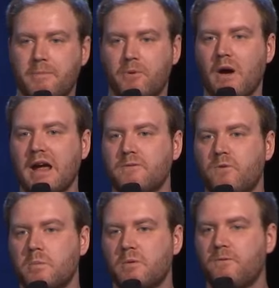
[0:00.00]
prayed
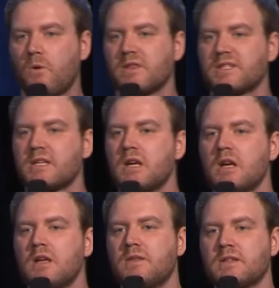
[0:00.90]
for before,
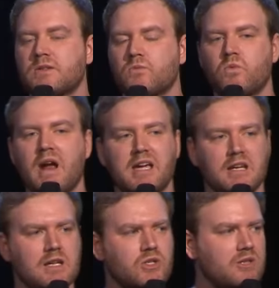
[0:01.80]
this
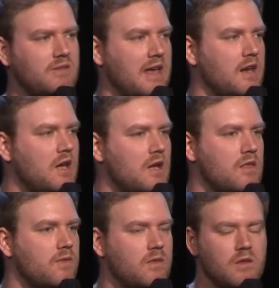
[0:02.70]
recognition that
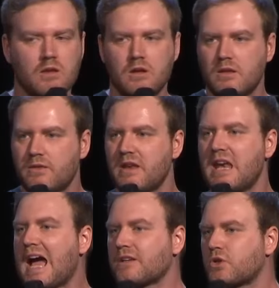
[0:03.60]
the
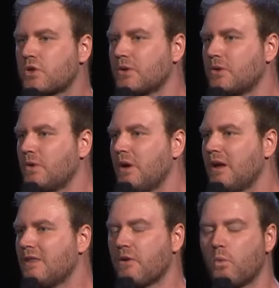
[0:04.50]
natural,
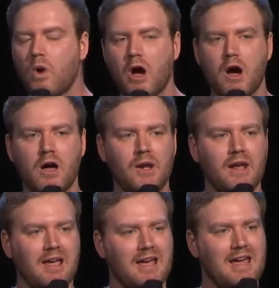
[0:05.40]
the world,
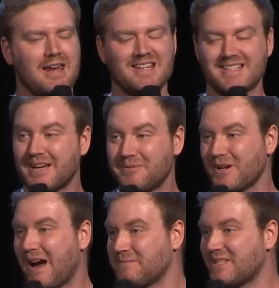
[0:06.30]
it
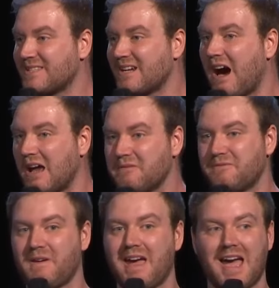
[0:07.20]
sometimes is an
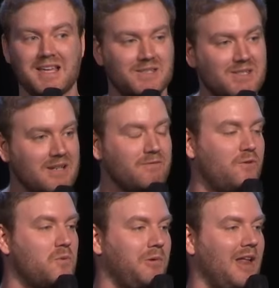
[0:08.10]
unfair,
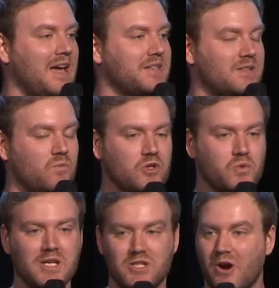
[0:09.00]
sinful place in which
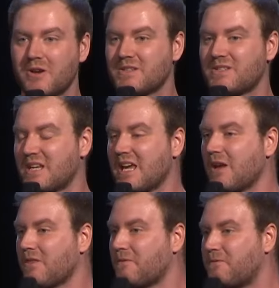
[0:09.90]
we don't
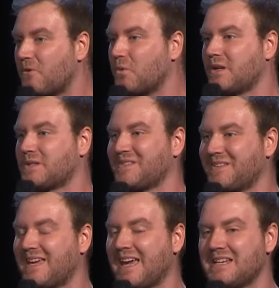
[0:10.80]
see the fullness of the
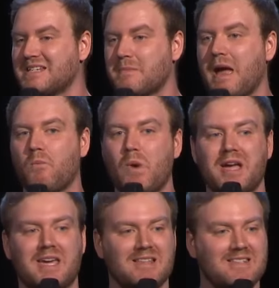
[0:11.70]
kingdom, and we are
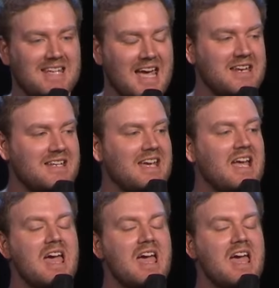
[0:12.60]
contending